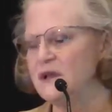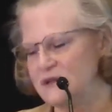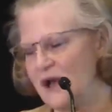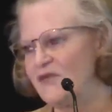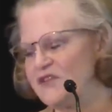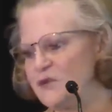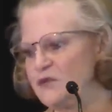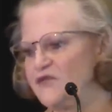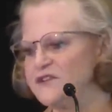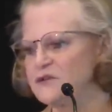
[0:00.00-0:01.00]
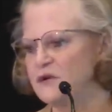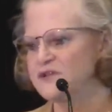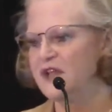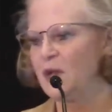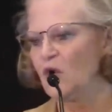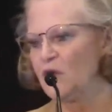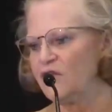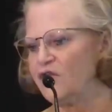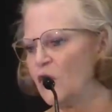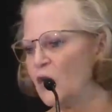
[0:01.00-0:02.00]
and obviously with your physical exam going
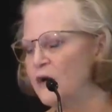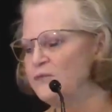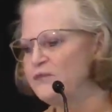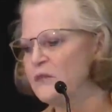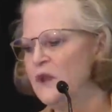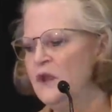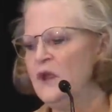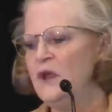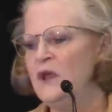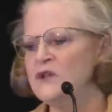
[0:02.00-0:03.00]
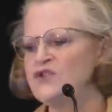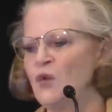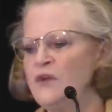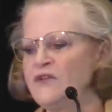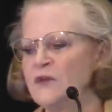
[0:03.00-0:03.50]
forward. So we've